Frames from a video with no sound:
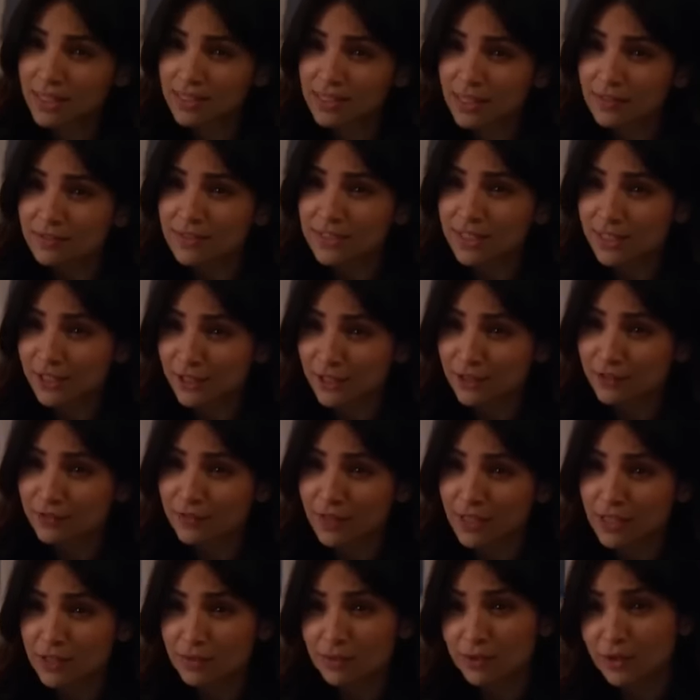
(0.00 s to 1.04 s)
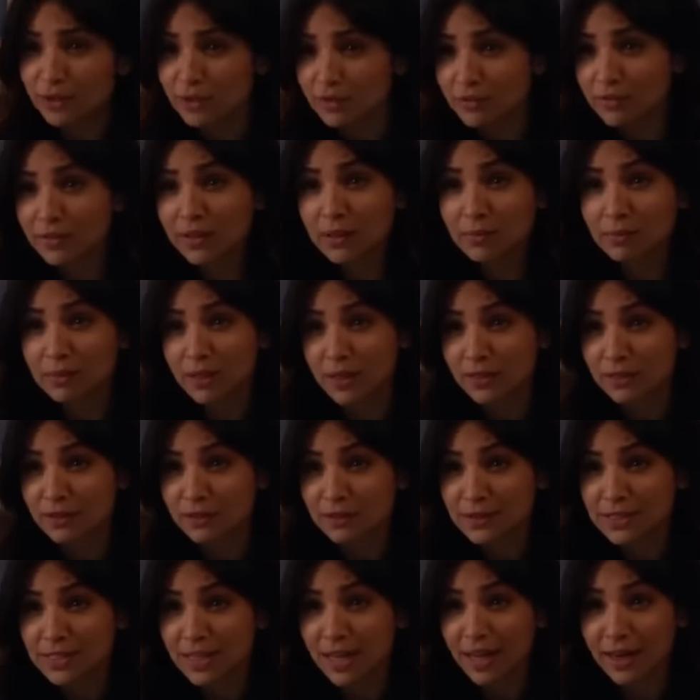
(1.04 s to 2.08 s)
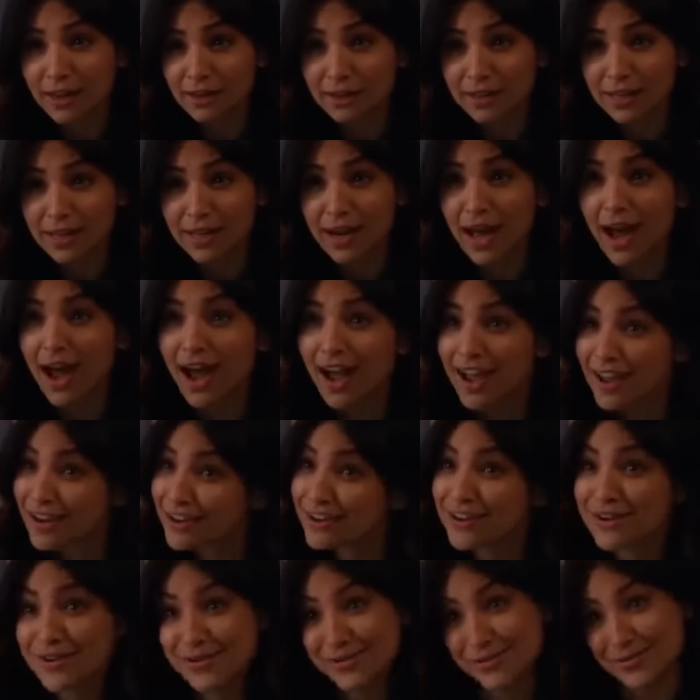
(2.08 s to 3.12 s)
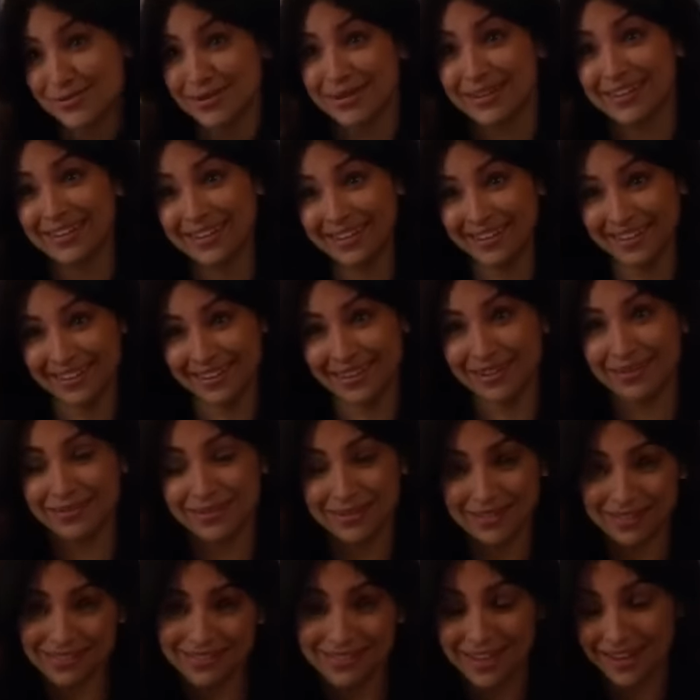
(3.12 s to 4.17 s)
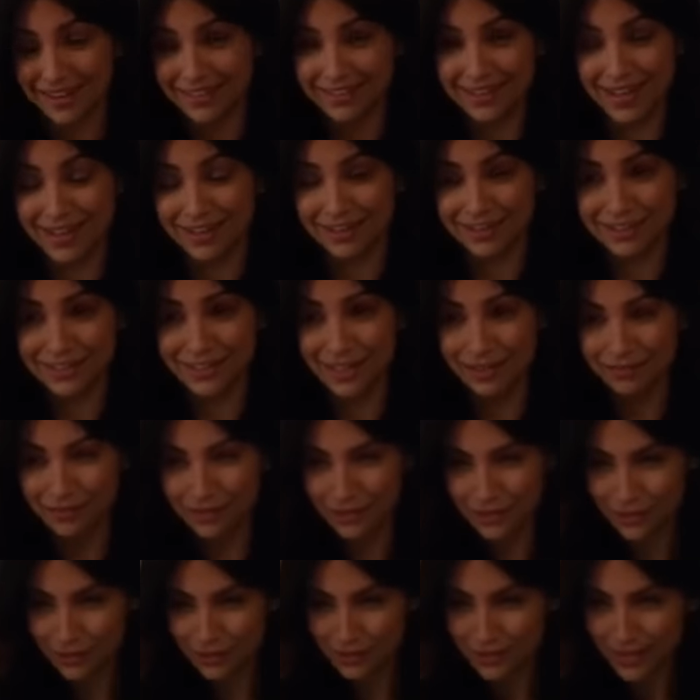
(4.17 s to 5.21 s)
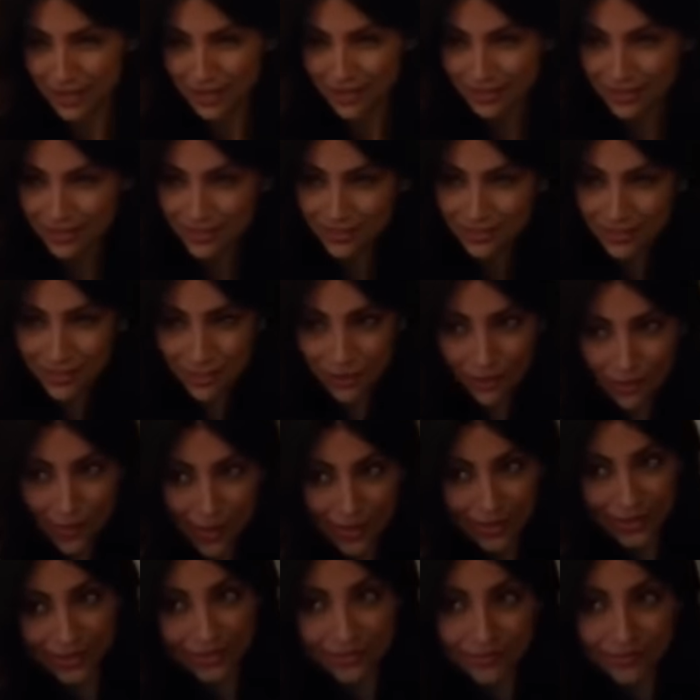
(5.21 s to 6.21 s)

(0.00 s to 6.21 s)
Because I've seen your face when you defeat a bloodthirsty alien. I know what excited Alex Danvers looks like, and this isn't quite